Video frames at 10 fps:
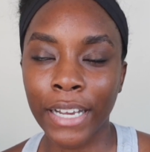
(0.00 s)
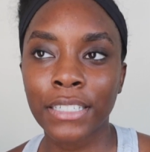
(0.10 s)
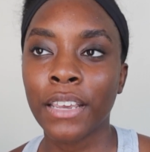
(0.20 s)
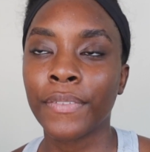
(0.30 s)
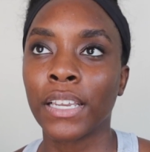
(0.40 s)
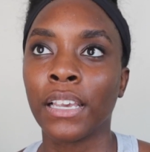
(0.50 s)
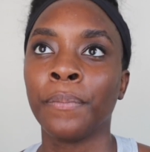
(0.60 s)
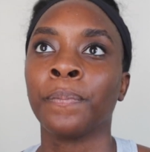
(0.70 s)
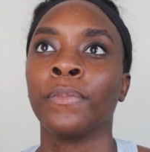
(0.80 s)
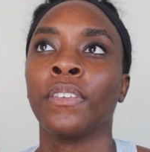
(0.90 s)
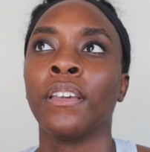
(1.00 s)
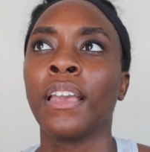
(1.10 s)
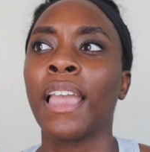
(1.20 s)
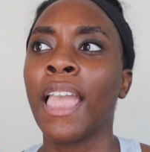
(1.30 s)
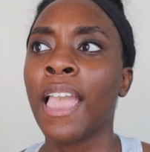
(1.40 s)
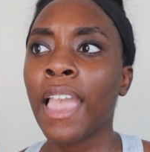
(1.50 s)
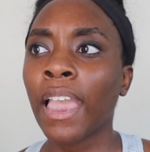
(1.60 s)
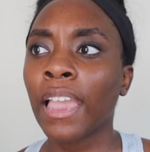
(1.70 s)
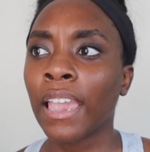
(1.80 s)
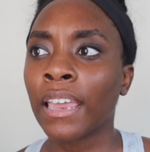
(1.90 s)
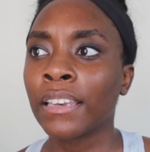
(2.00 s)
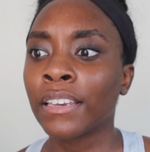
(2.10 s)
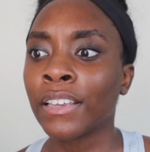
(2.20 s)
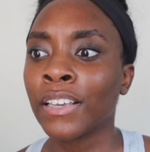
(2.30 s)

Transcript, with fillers: activity, and